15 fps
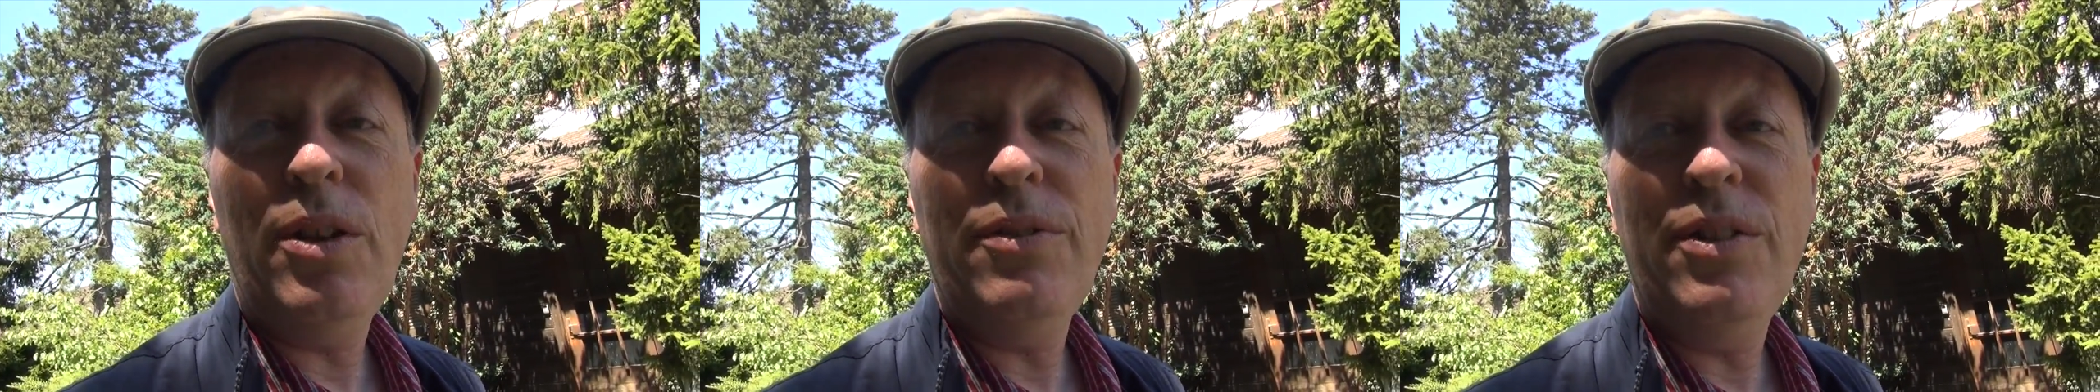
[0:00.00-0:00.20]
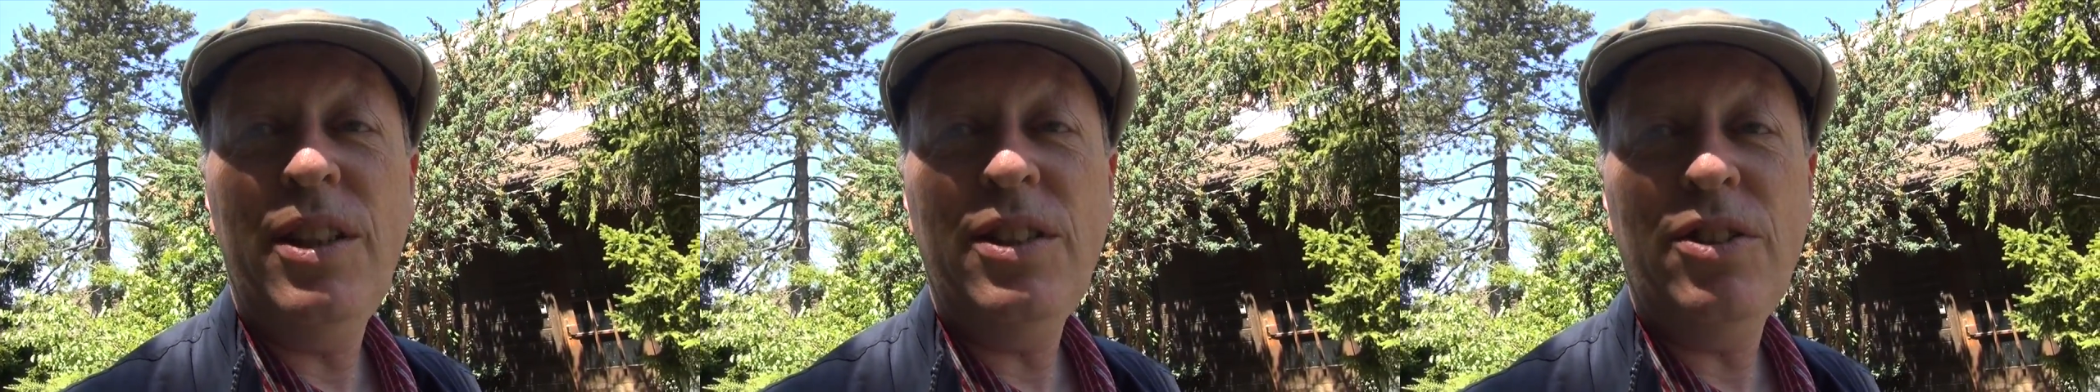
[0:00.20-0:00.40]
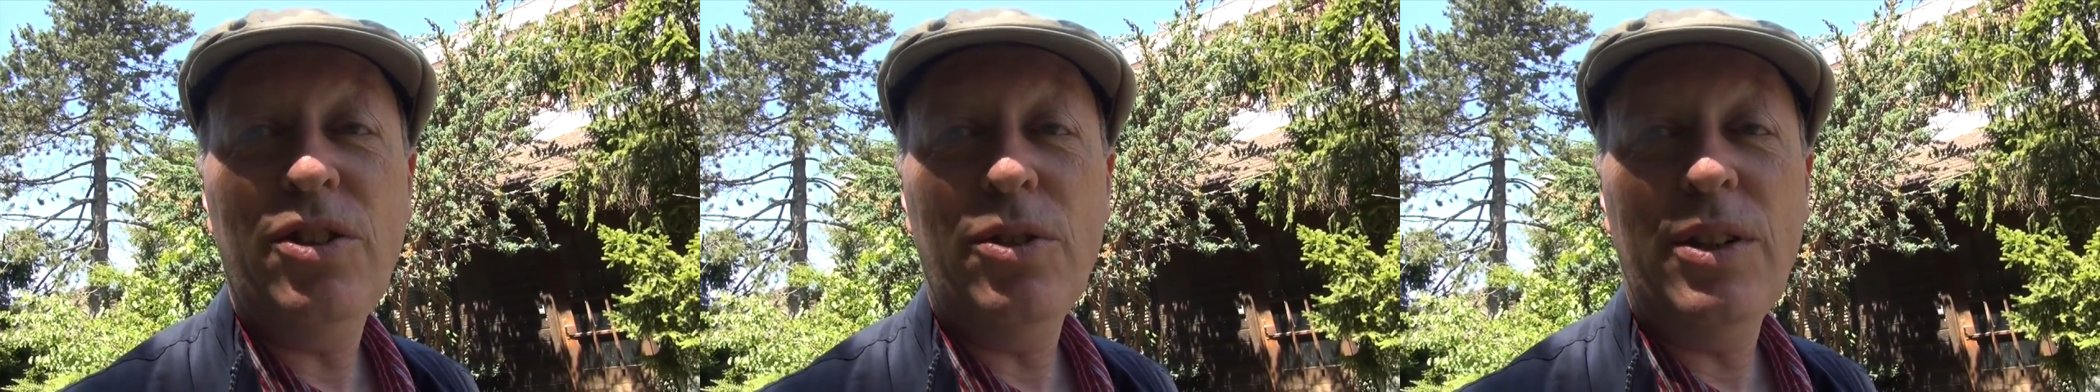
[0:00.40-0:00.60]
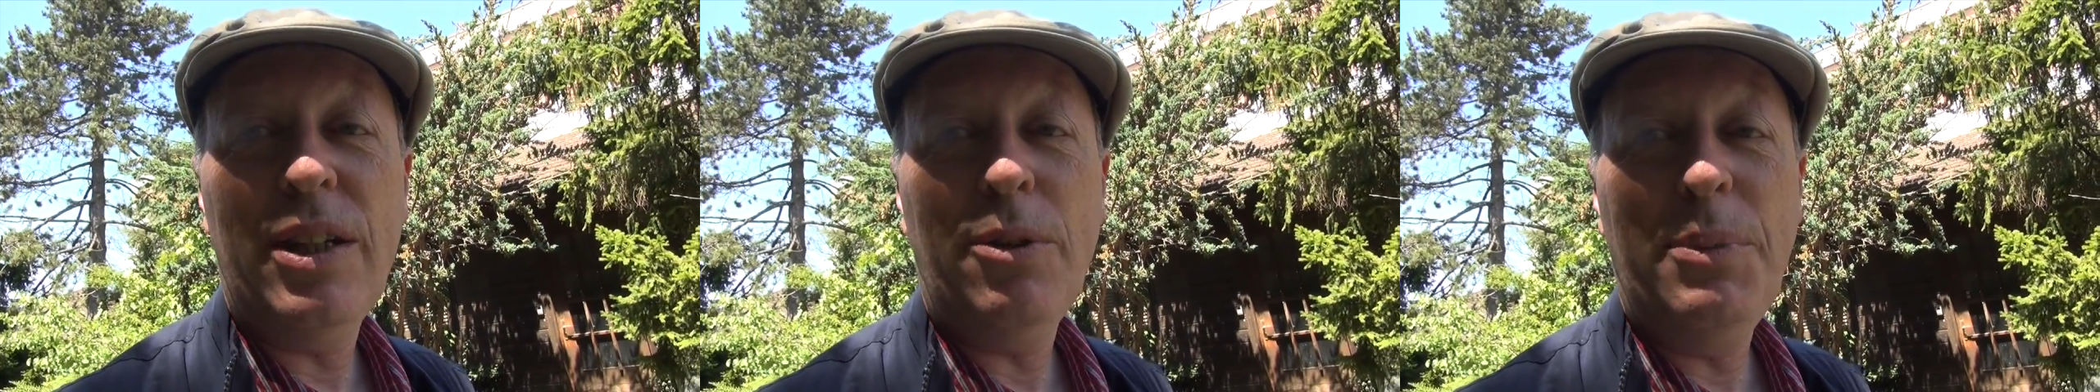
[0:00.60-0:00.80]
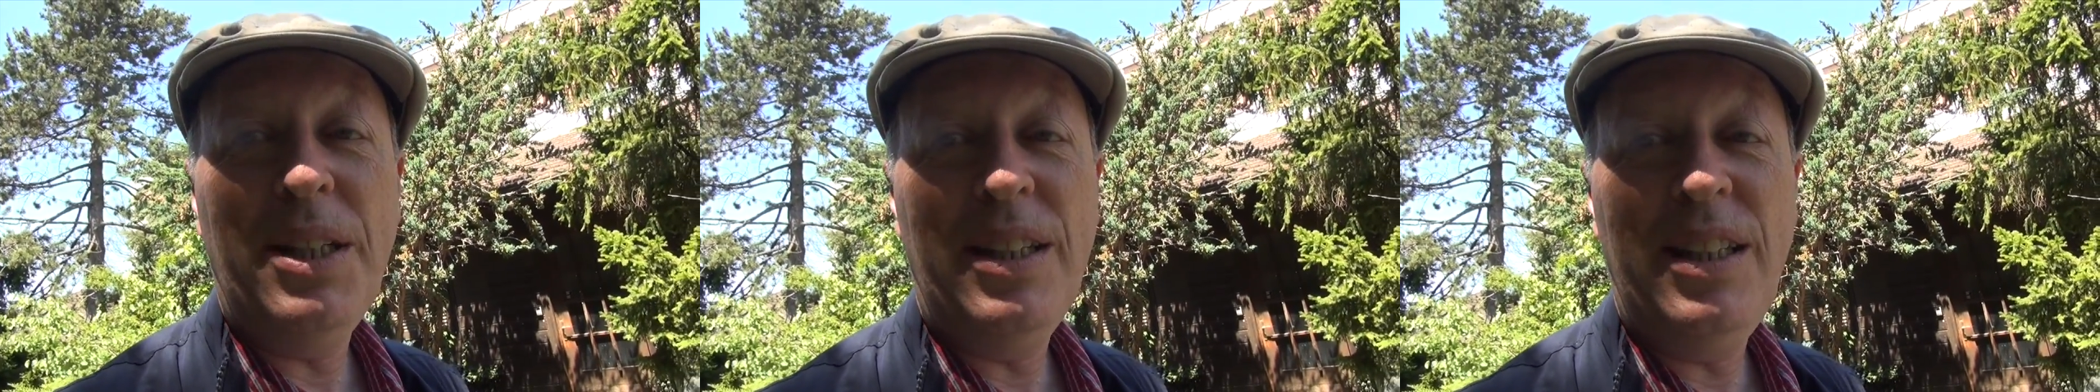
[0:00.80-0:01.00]
of this, so
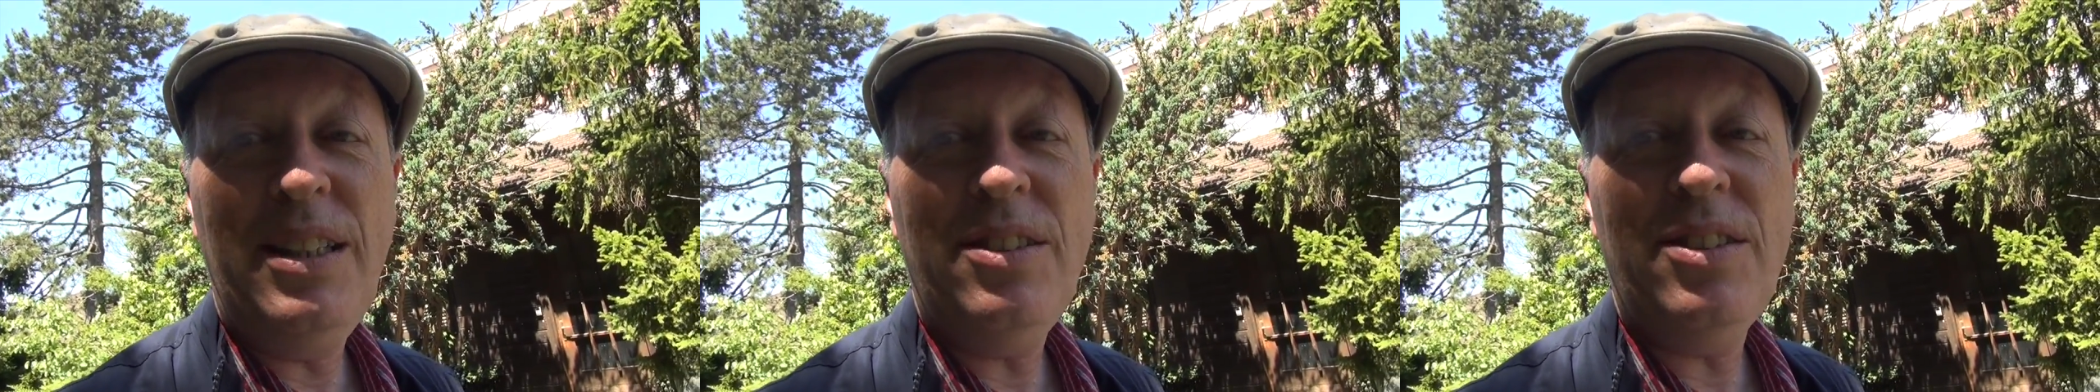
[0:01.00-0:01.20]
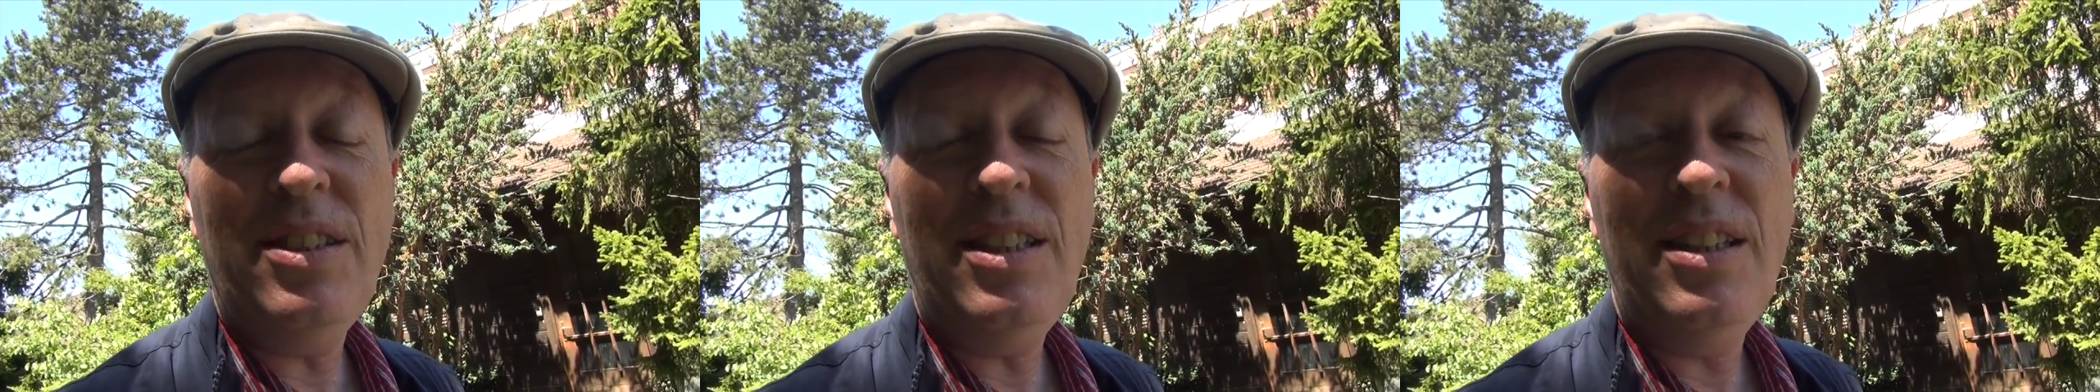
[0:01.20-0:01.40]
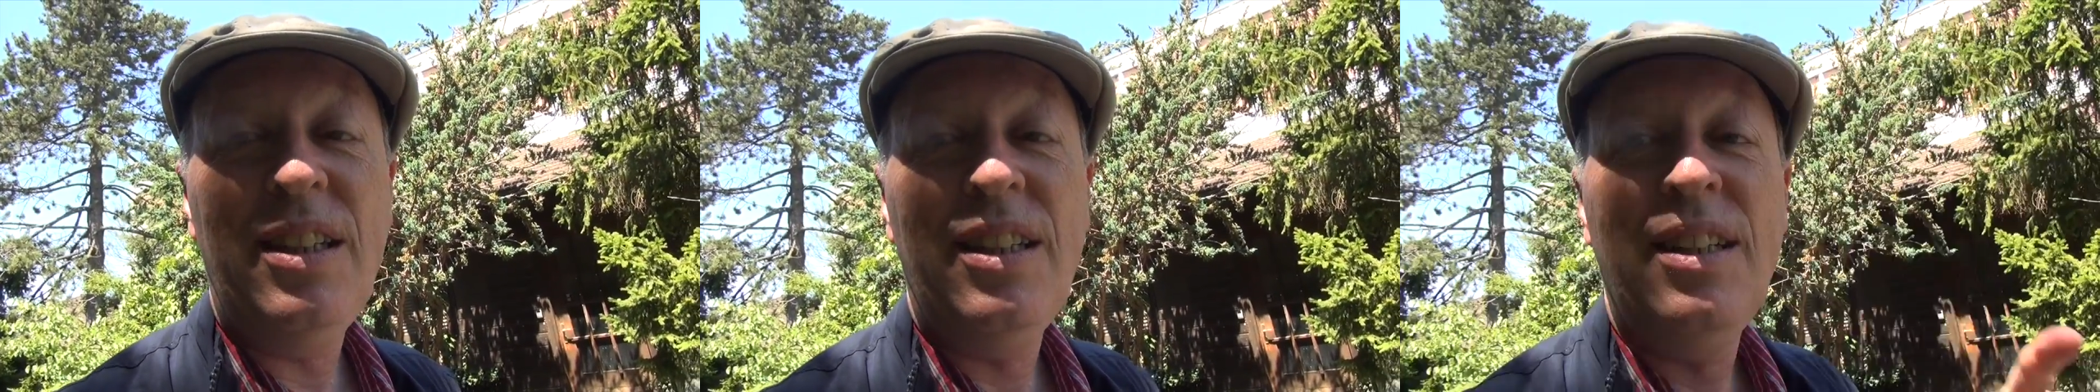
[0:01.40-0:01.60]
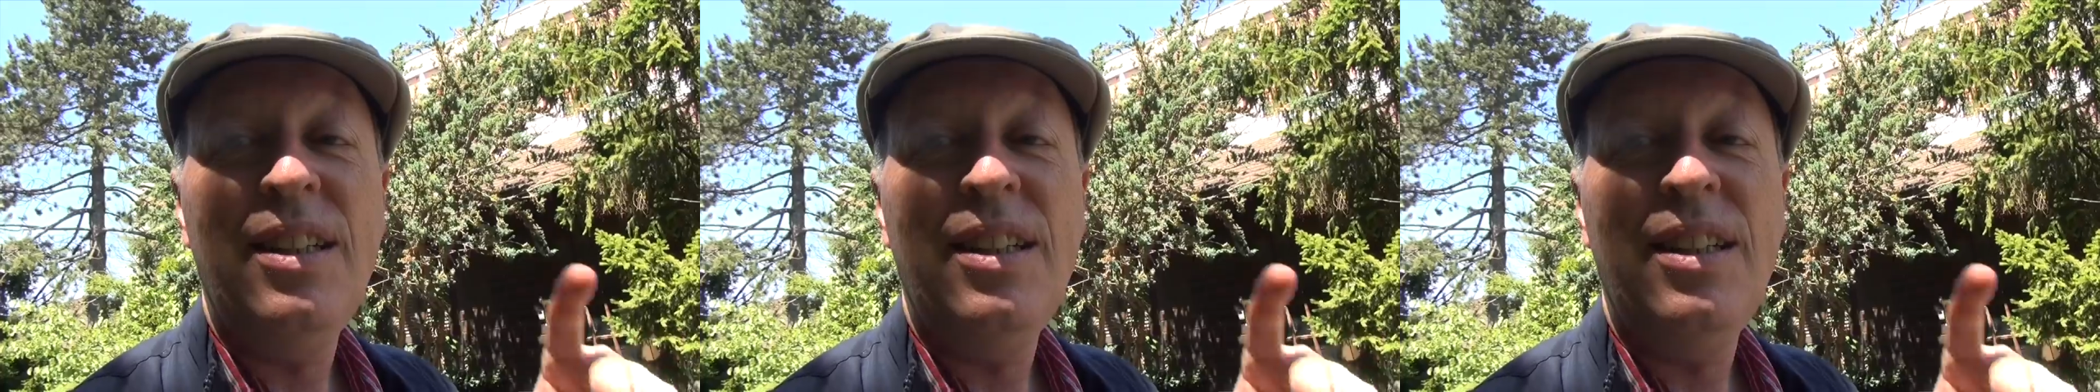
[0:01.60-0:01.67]
there'll be DC